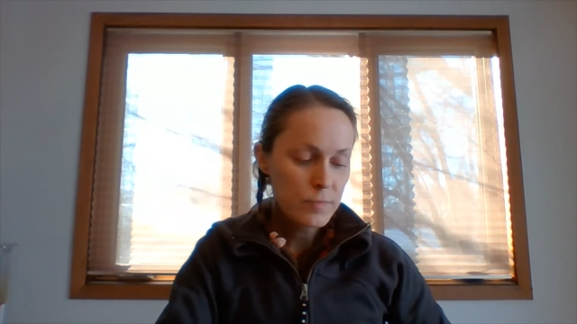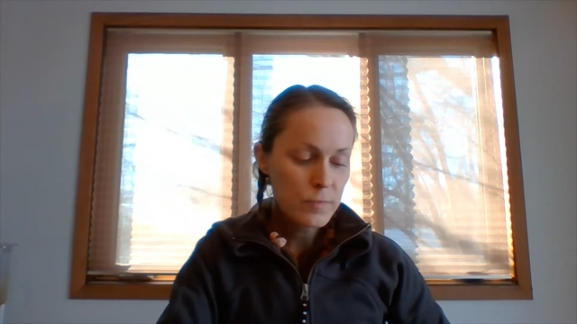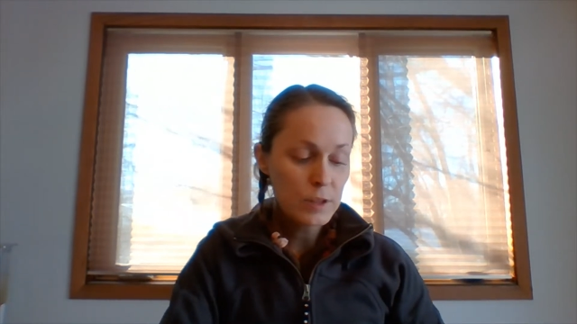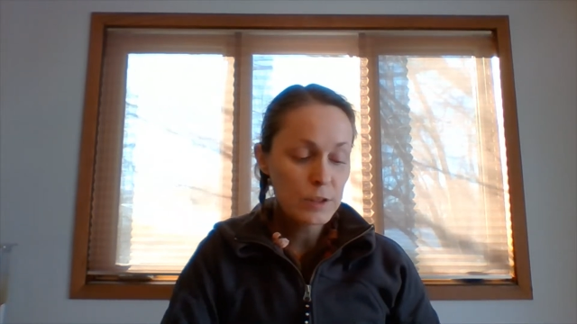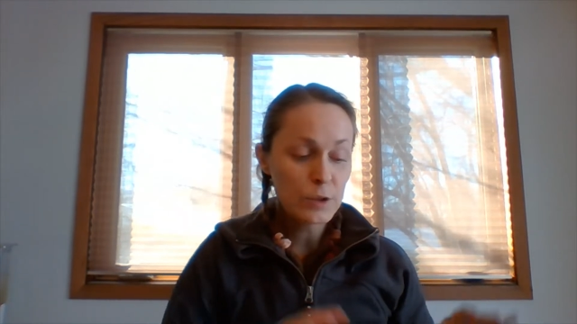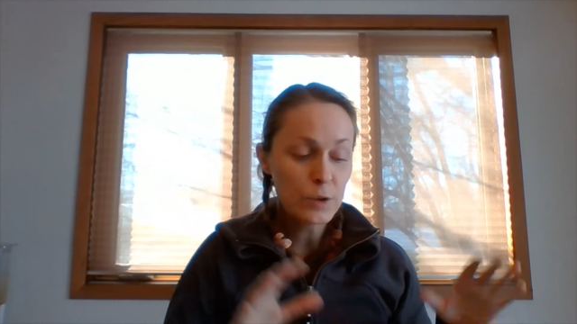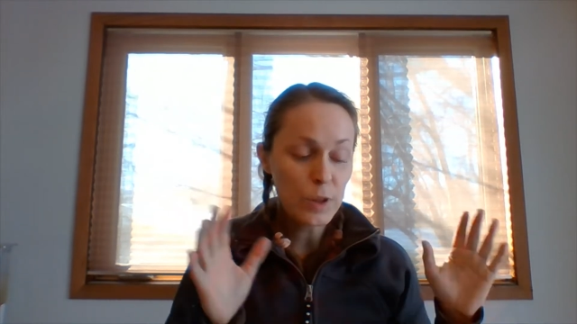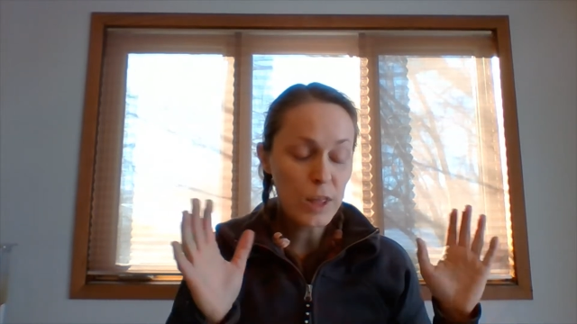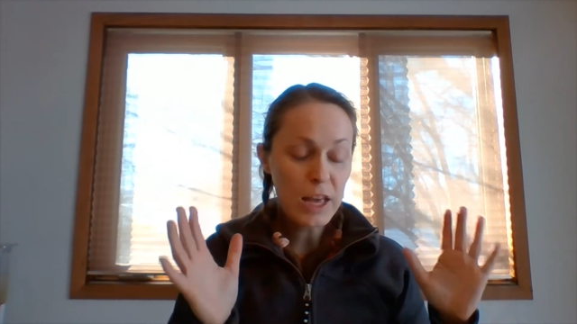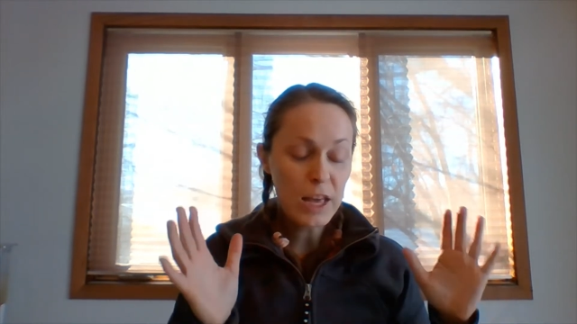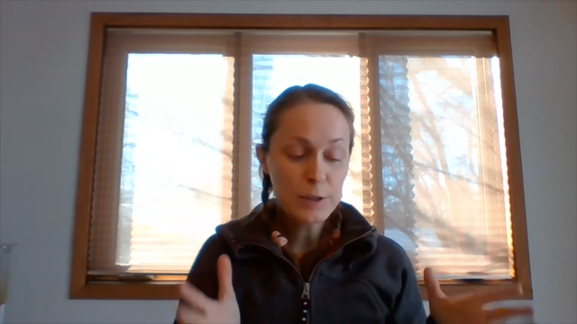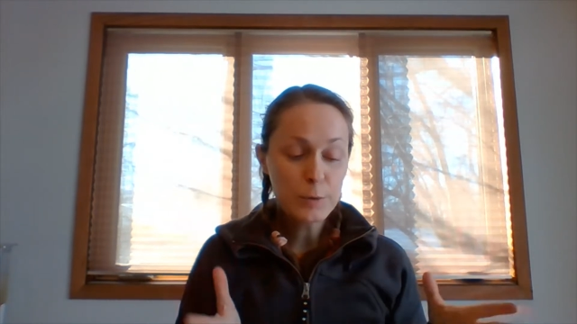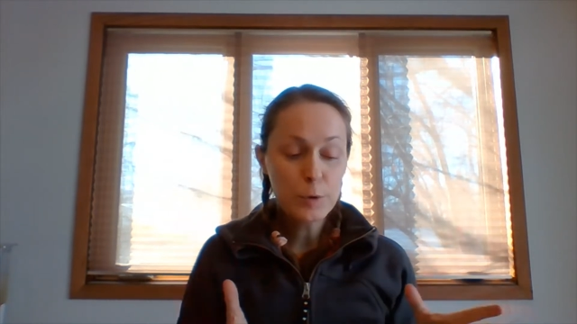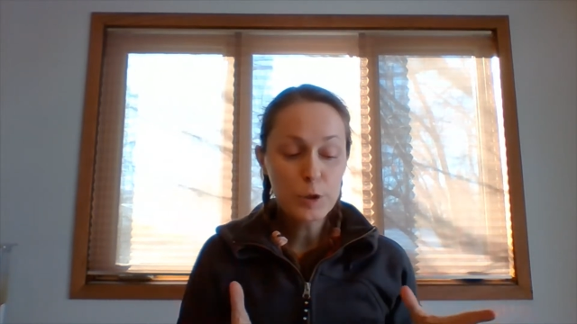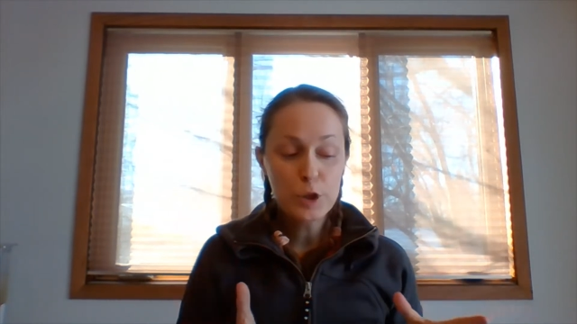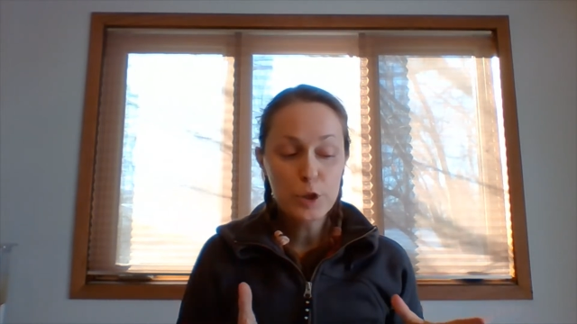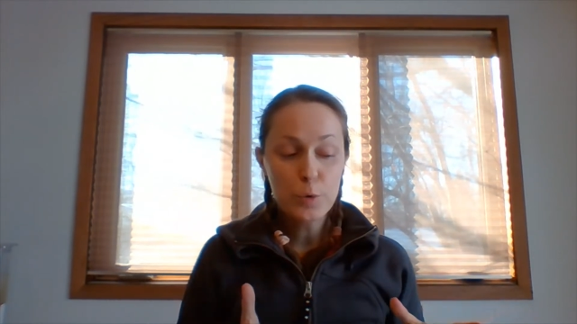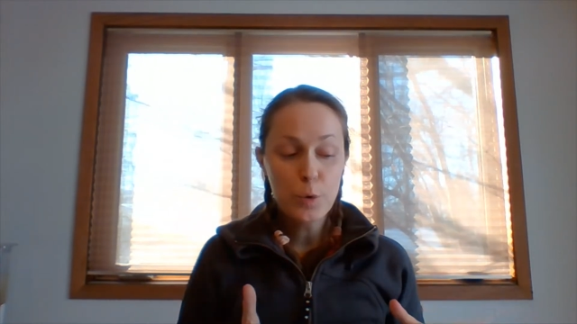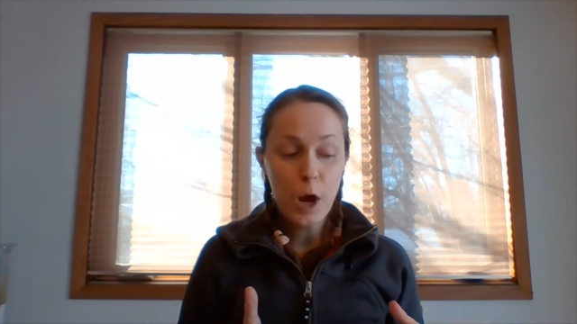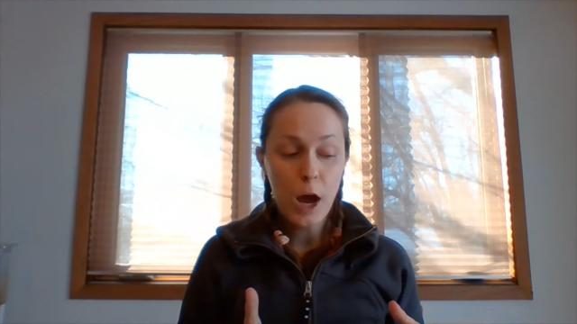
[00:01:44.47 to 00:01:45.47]
So that's
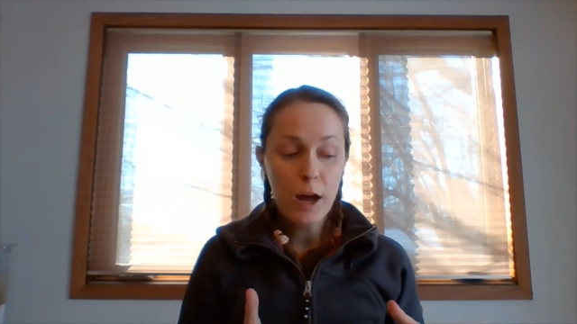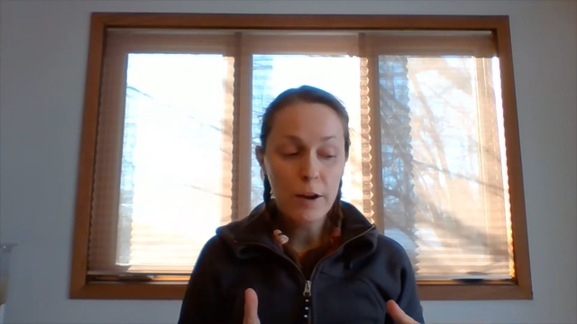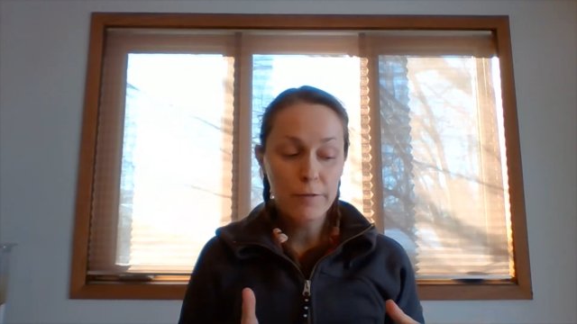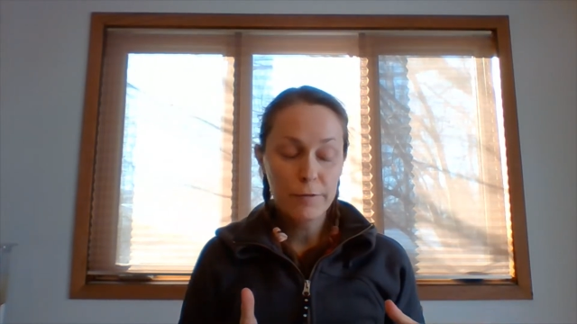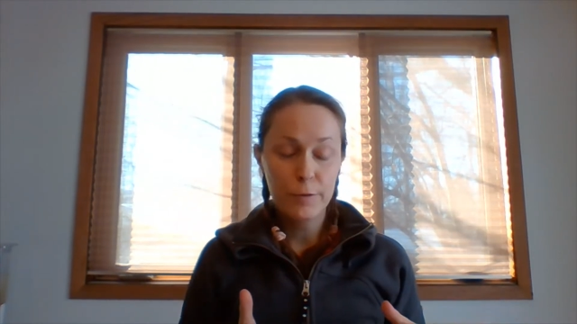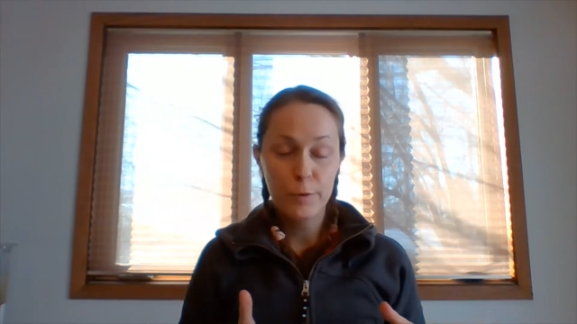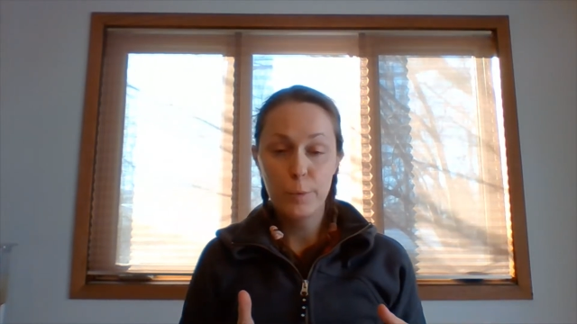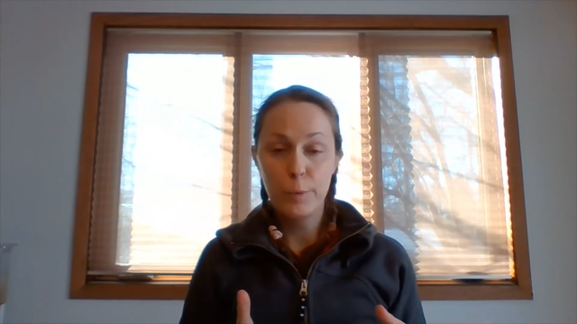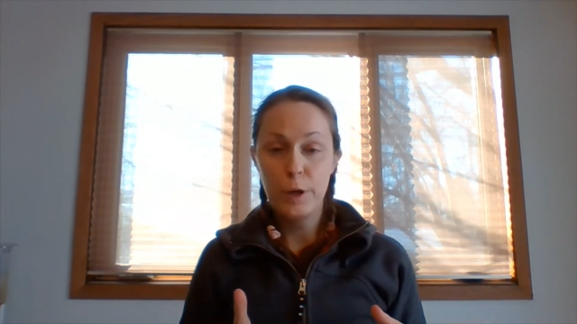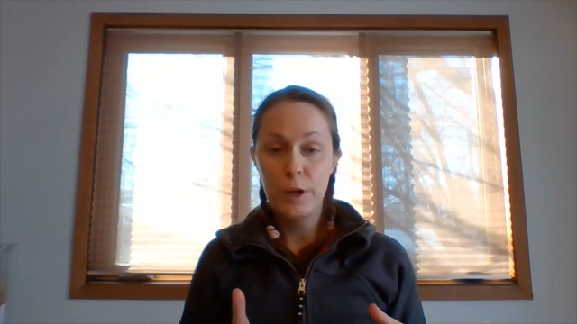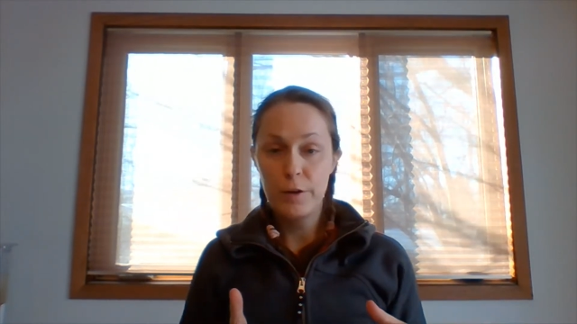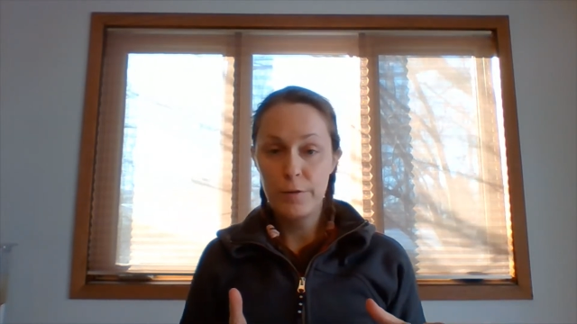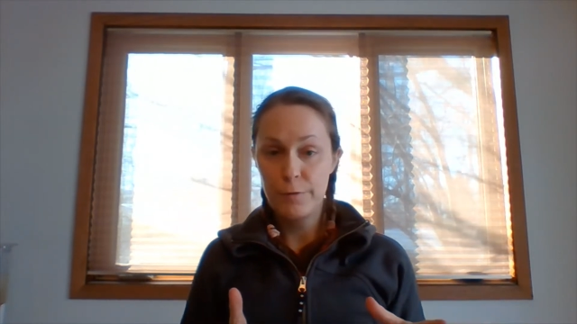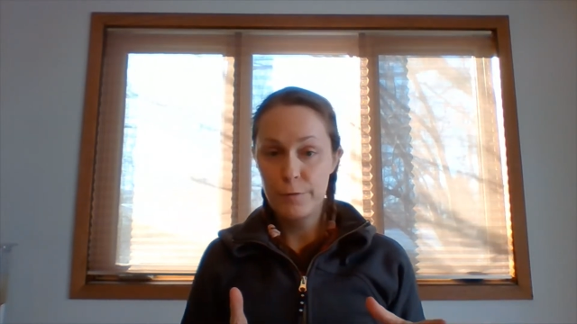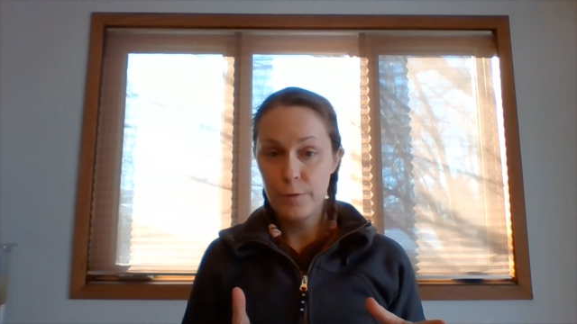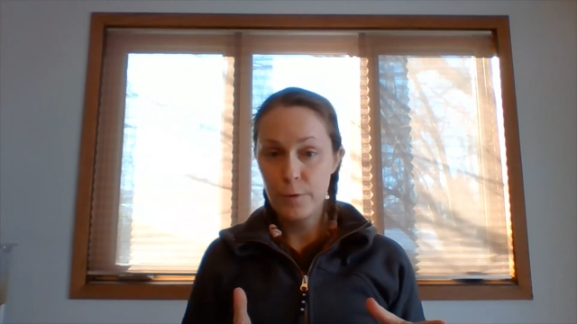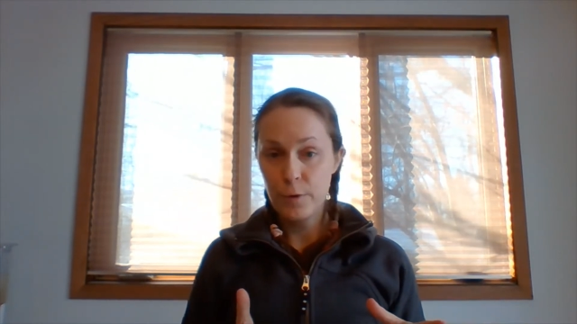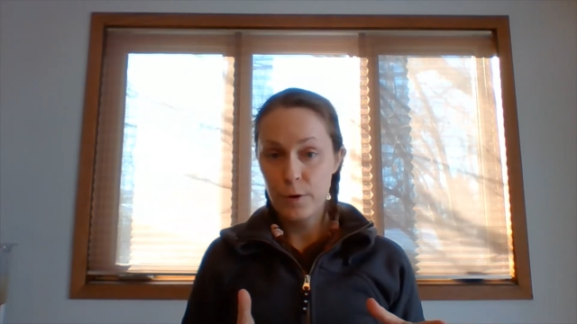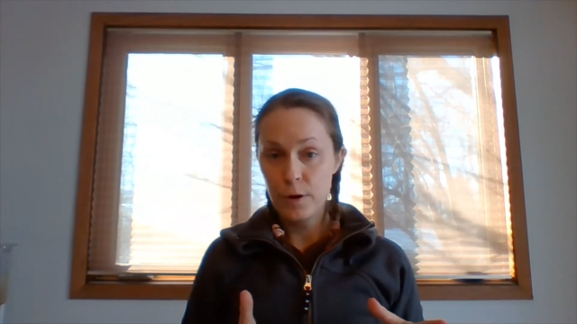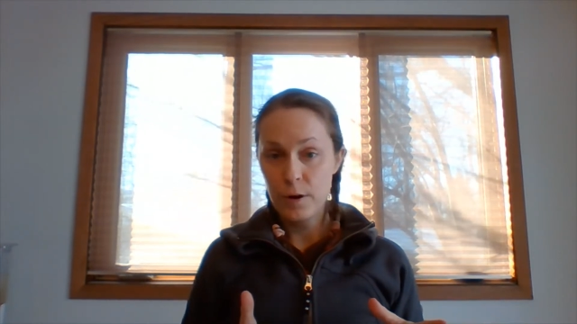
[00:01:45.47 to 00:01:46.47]
what you got for week
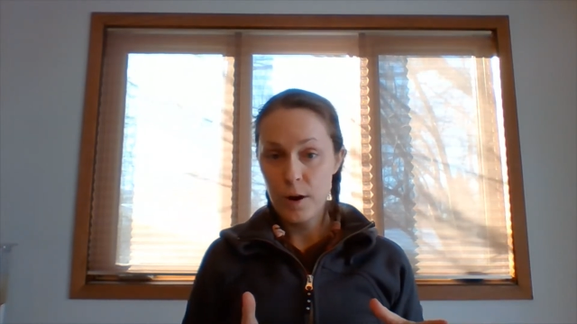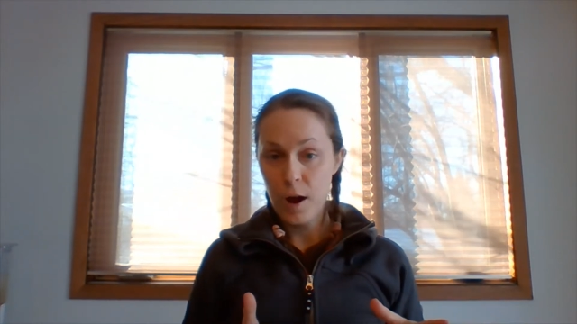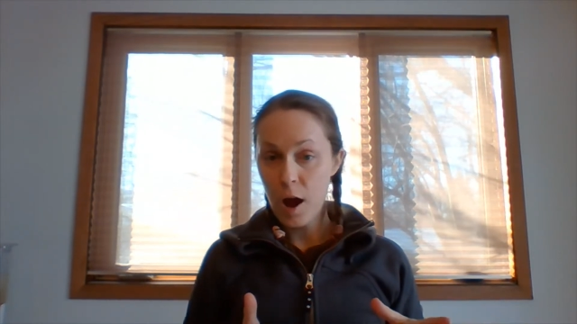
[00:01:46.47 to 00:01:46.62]
4.